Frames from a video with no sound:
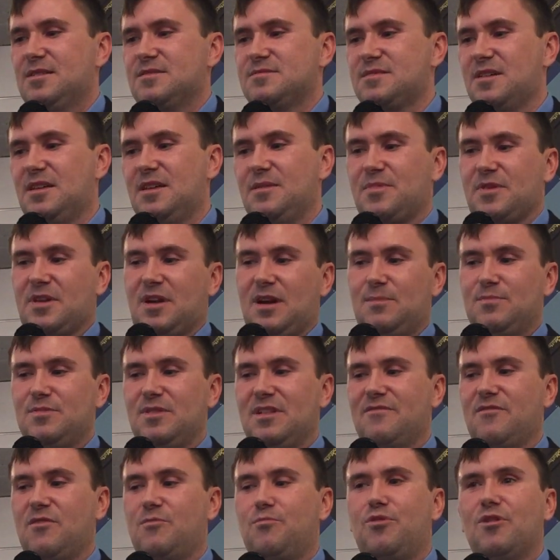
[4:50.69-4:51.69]
set up a
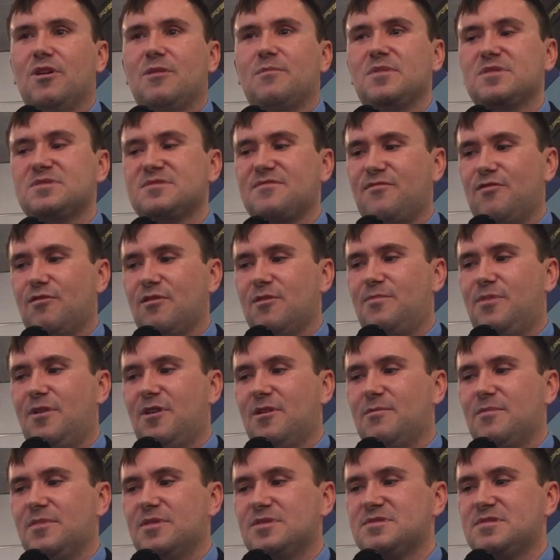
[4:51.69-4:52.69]
couple of appointments for
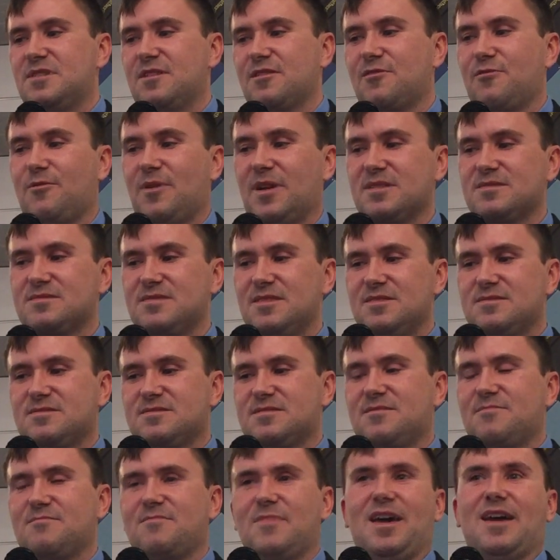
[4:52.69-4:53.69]
apartments on
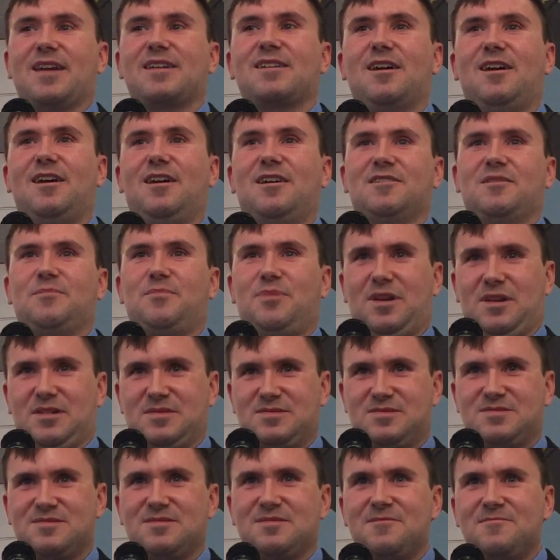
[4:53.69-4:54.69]
Craigslist, and got on a
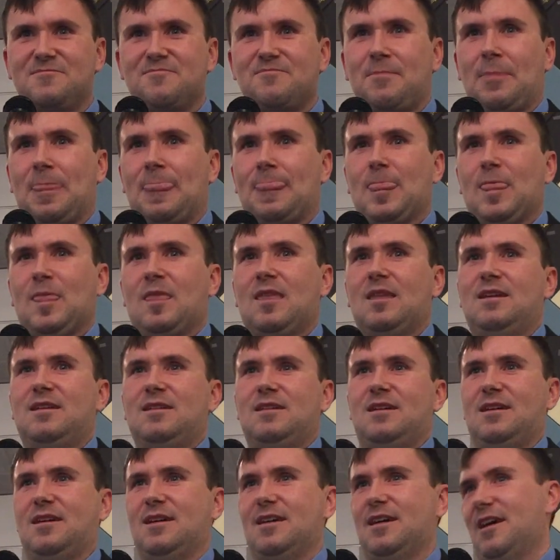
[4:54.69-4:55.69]
bus.
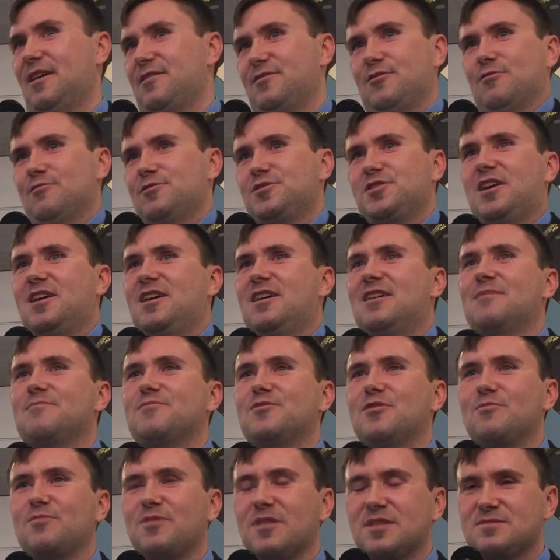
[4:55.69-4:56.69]
I had no
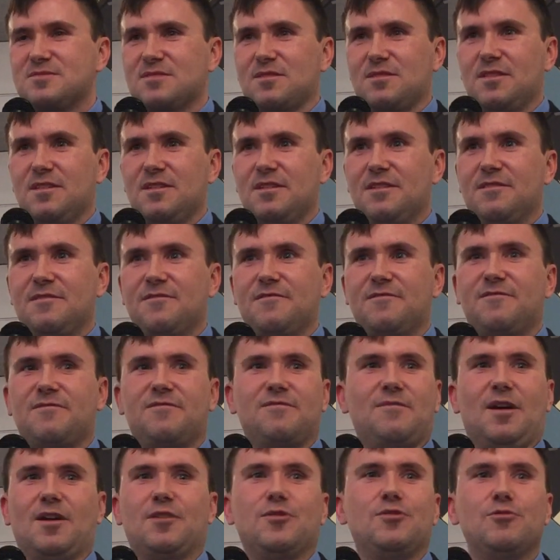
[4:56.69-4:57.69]
job, no place to
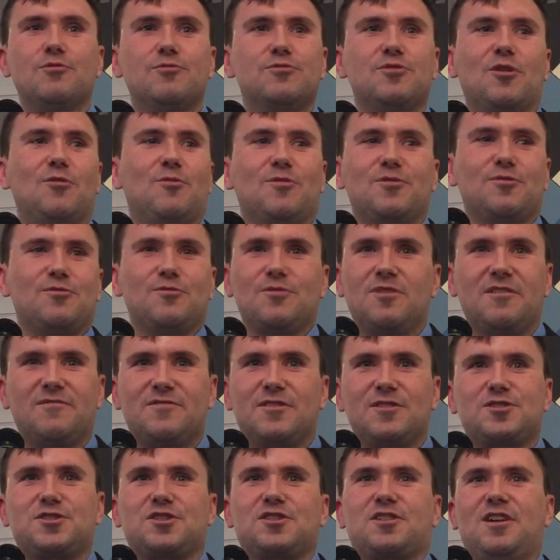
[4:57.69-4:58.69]
live. I knew no one who
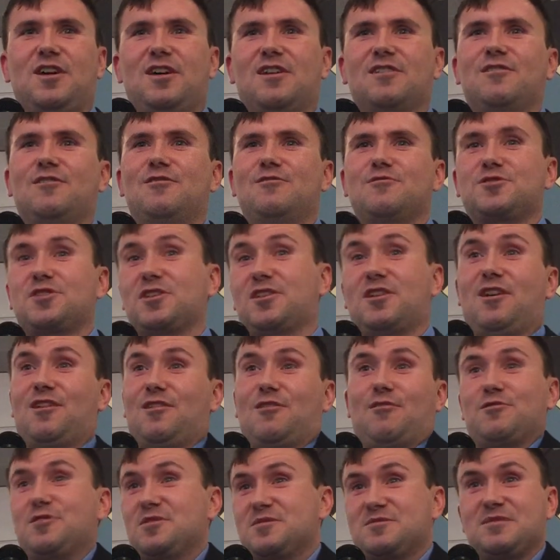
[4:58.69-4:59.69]
lived in Chicago.
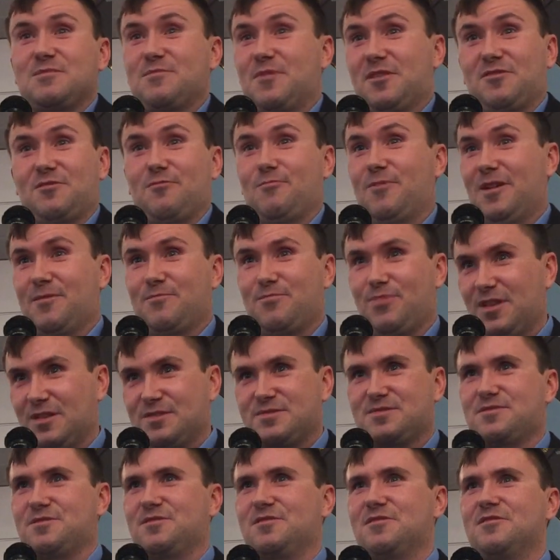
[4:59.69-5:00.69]
Chicago just seemed like the right
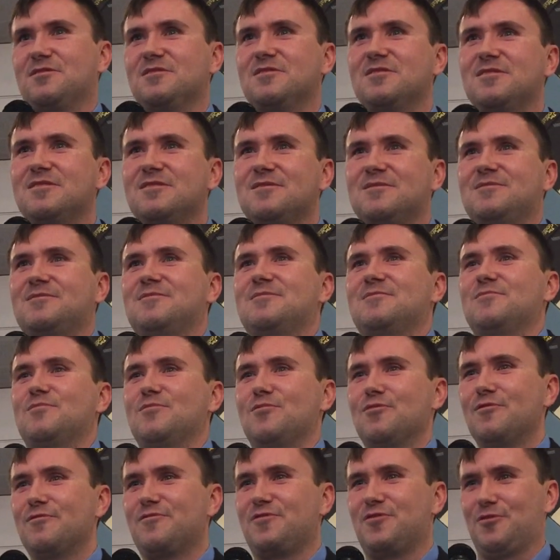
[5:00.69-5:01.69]
place to
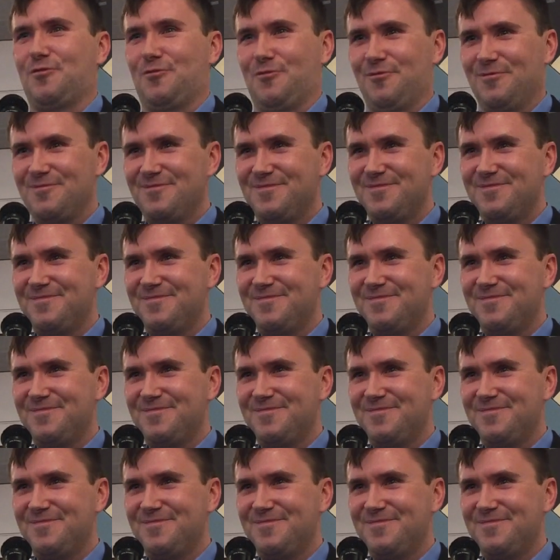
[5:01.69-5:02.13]
move to.